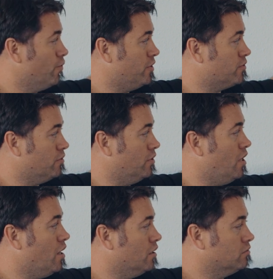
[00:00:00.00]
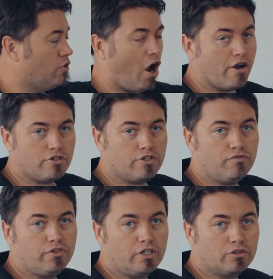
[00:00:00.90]
I always thought,
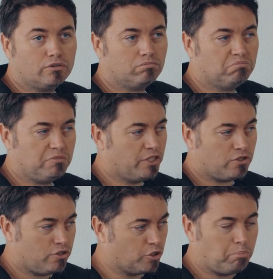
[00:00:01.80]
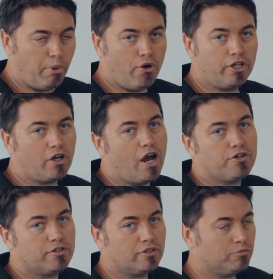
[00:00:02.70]
hydrogen vehicle, it's just burning
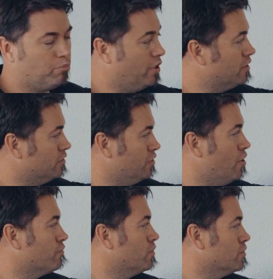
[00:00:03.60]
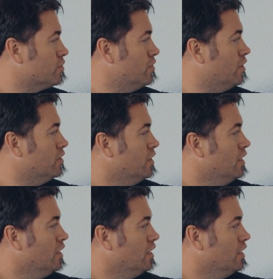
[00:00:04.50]
hydrogen, but no, of course not.